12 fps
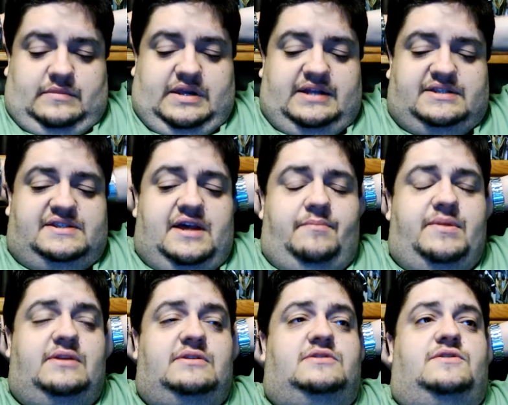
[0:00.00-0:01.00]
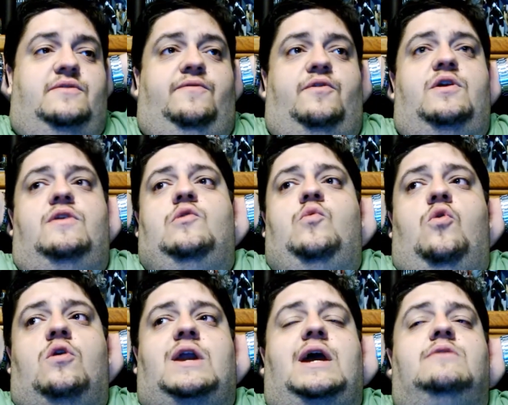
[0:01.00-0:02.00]
gets summoned for another
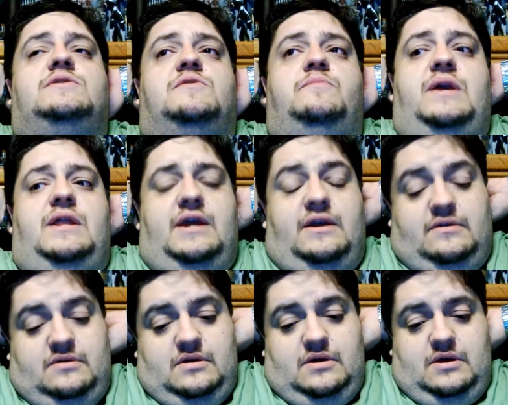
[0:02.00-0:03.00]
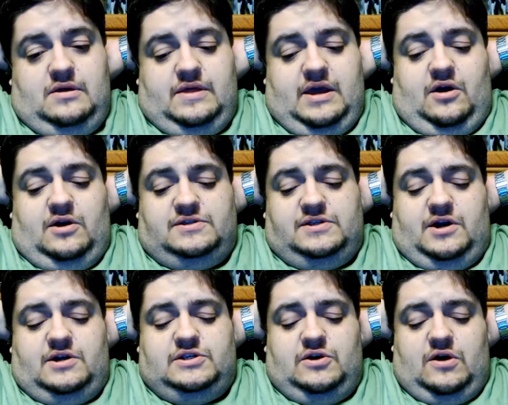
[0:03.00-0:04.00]
war council meeting. They all
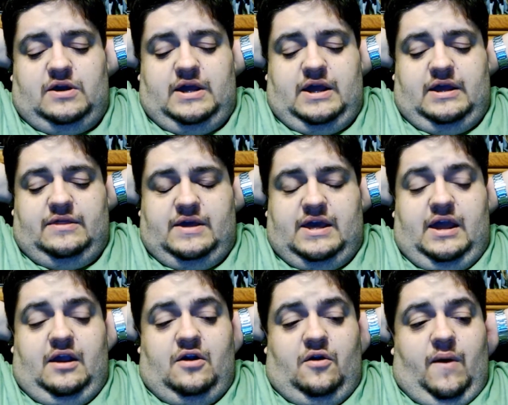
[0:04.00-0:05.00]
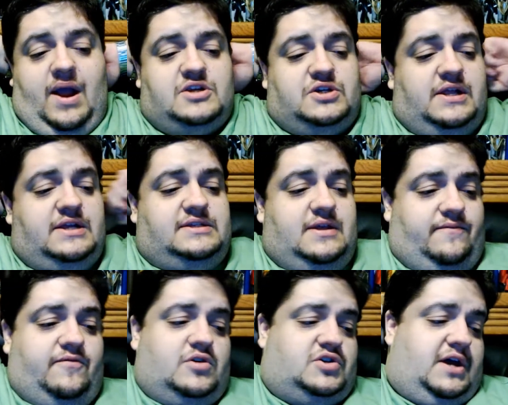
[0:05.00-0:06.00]
start talking. The king congratulates them
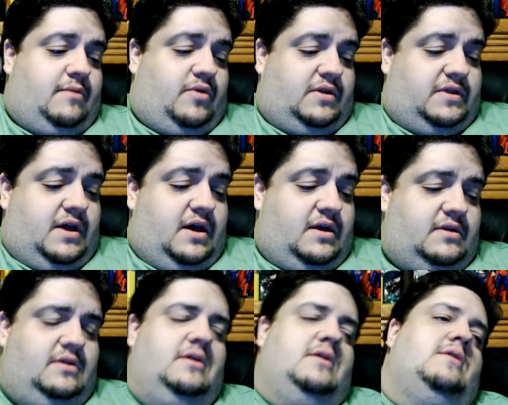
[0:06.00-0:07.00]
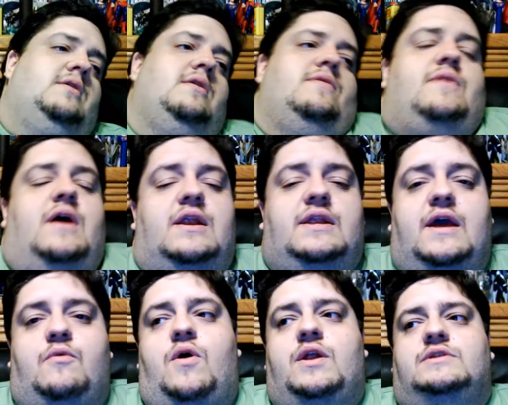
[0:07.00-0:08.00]
for a job well done. Then they
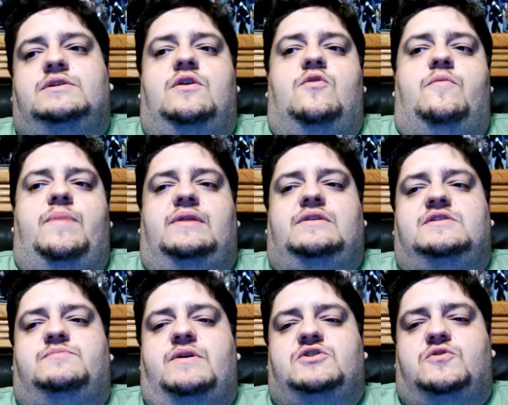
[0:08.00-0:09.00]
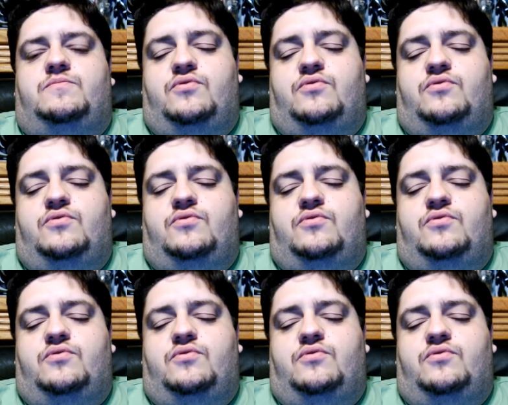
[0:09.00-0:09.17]
wanted to know about the special